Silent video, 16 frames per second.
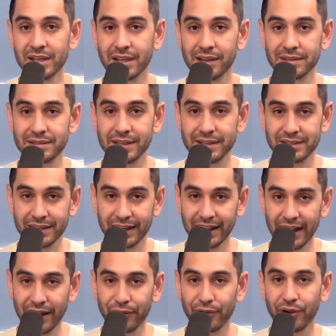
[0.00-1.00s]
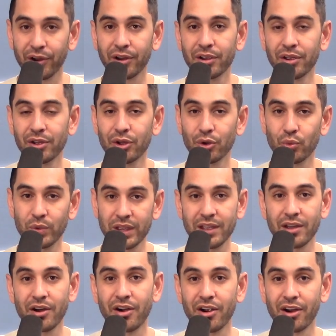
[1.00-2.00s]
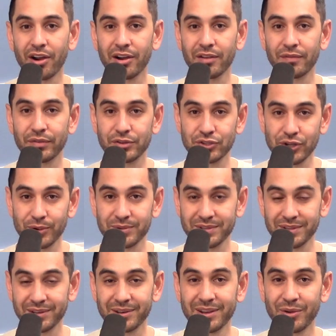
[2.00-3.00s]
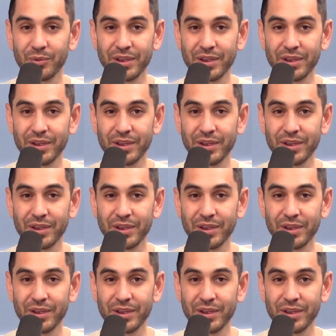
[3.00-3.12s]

is that together we are the chosen.